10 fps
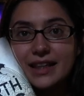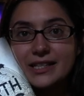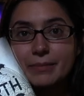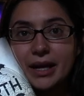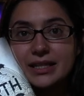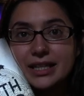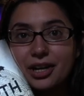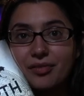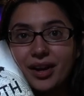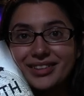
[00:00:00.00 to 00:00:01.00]
That's my
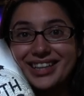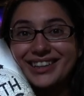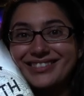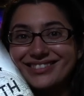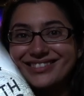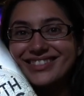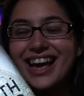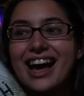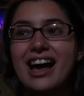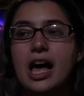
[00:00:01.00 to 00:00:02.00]
entire rant.
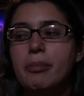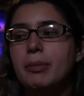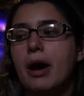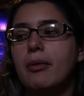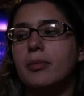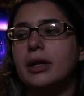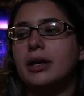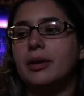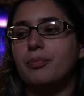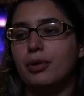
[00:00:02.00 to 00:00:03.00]
I'll be
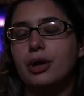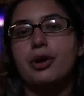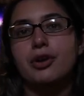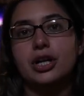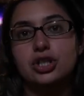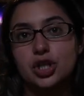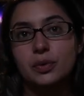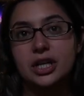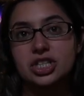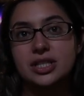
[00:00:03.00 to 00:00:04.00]
probably pre-ordering
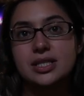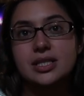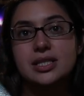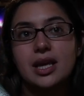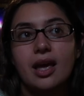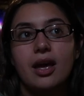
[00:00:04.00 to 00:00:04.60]
two editions